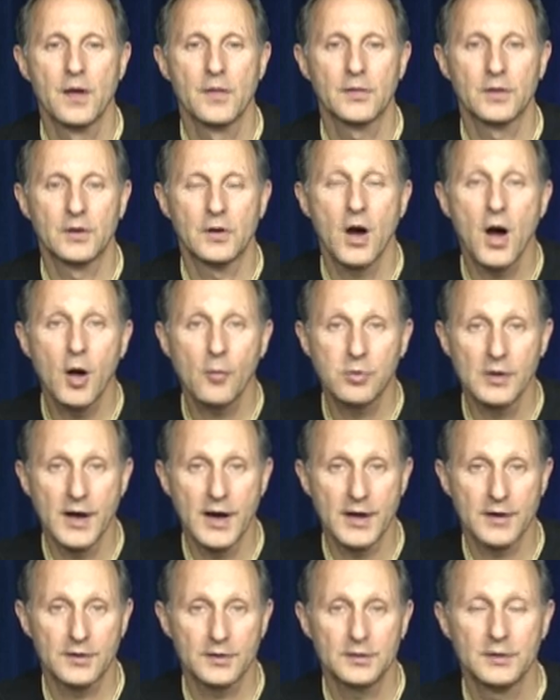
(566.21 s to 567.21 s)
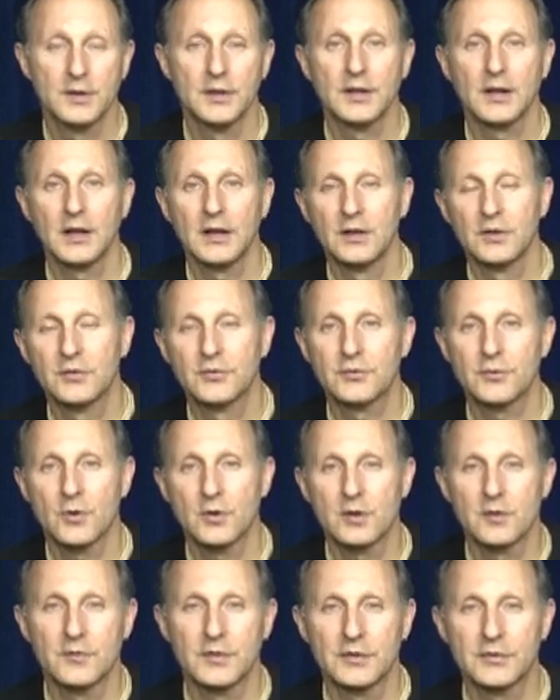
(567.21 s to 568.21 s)
The gallbladder is
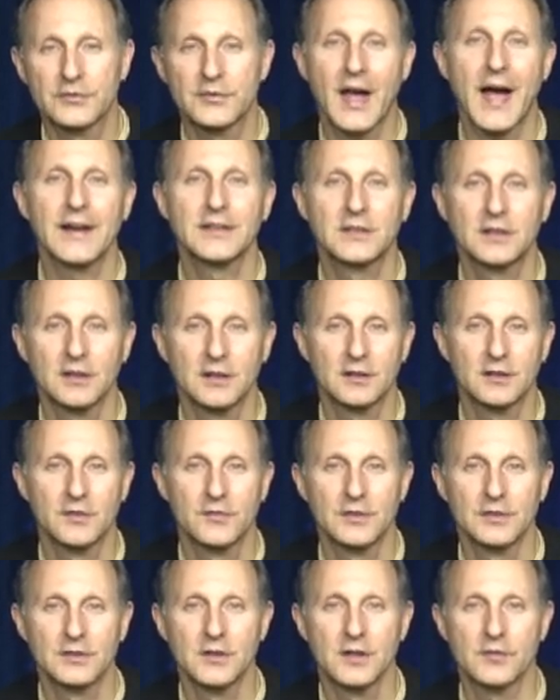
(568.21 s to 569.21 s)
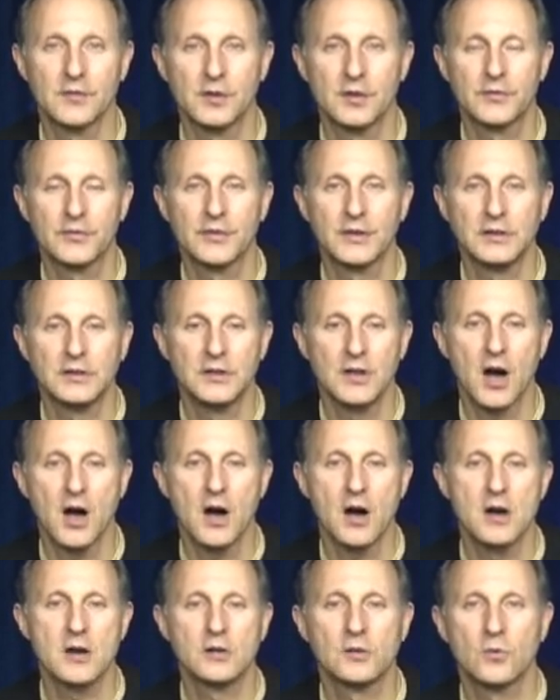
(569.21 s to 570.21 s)
sort of the sidekick of the liver. It's the
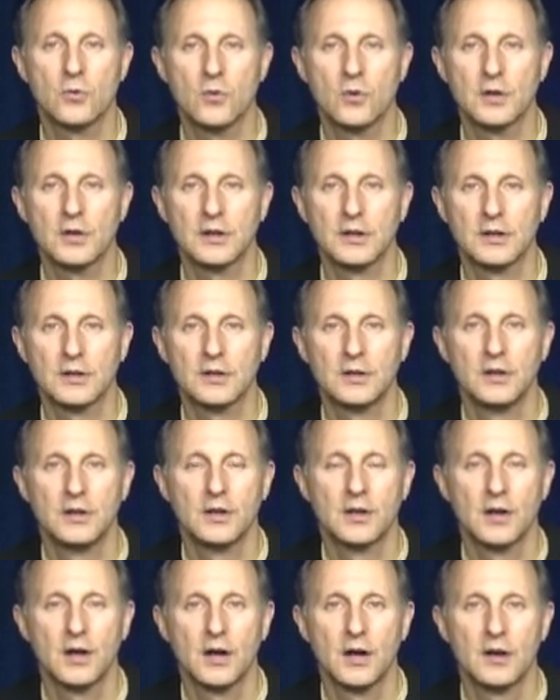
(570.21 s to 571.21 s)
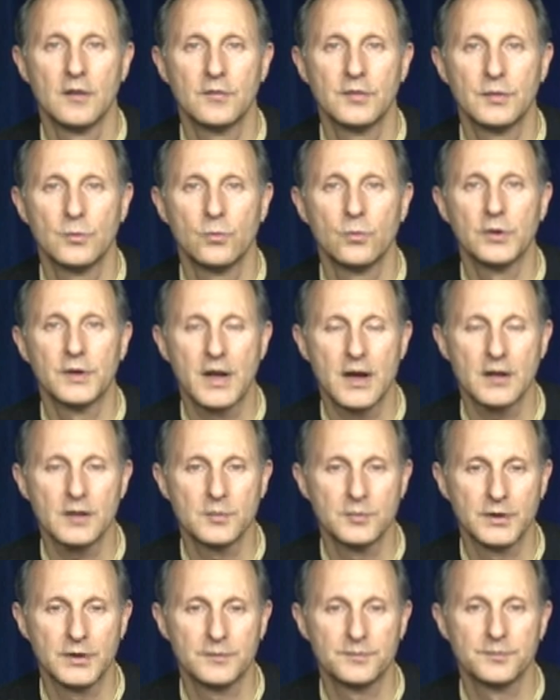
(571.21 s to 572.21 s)
yang organ of the wood
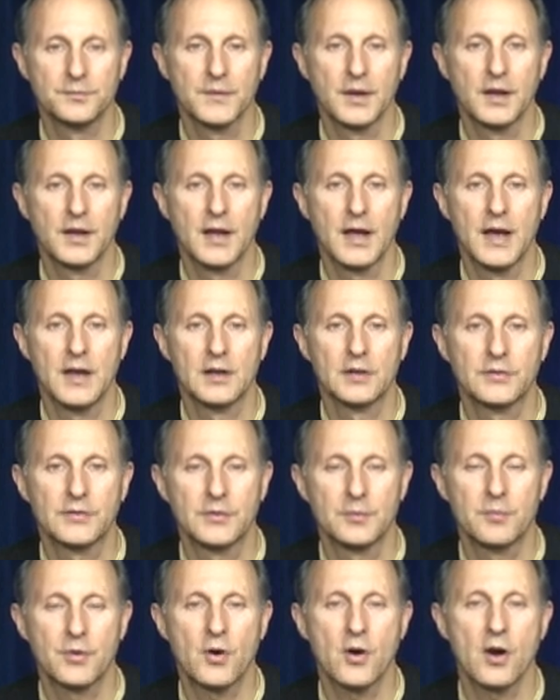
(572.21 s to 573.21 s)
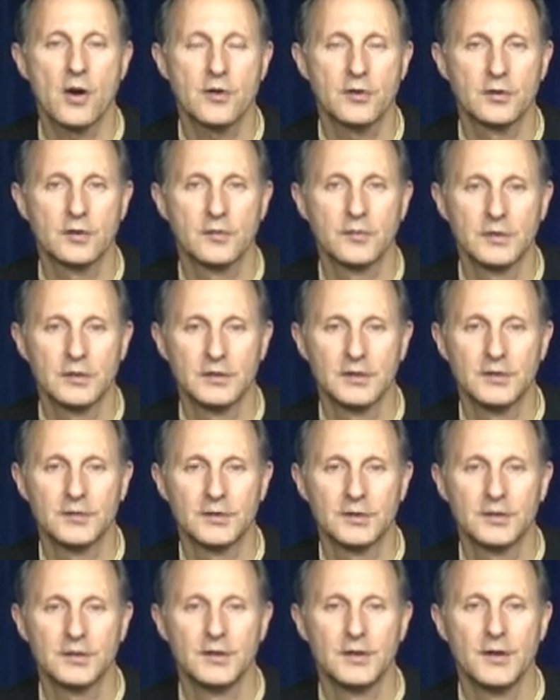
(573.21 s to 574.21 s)
element, and it's the partner of the
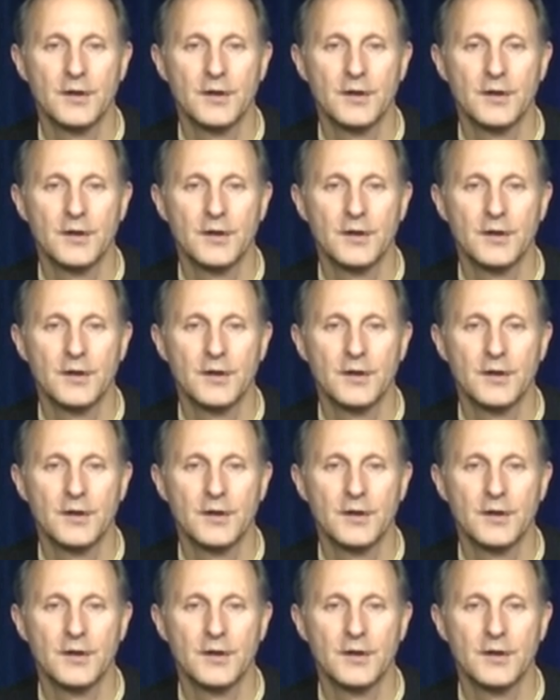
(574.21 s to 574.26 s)
liver.